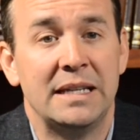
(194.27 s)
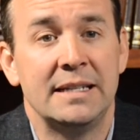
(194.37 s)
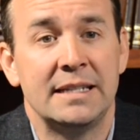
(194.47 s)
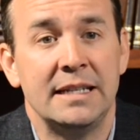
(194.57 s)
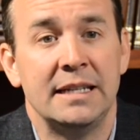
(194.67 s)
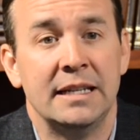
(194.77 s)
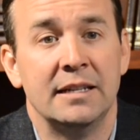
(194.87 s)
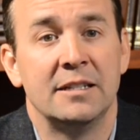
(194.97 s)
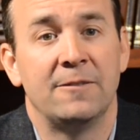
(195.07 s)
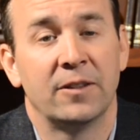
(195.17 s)

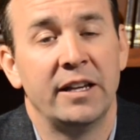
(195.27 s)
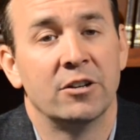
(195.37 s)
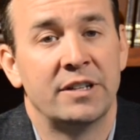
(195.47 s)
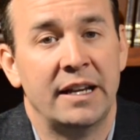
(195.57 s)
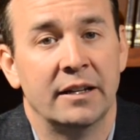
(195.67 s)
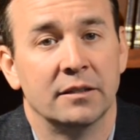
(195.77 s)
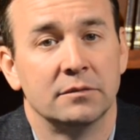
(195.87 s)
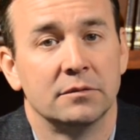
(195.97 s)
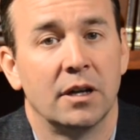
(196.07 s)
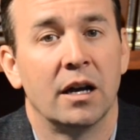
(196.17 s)
PCE deflator data,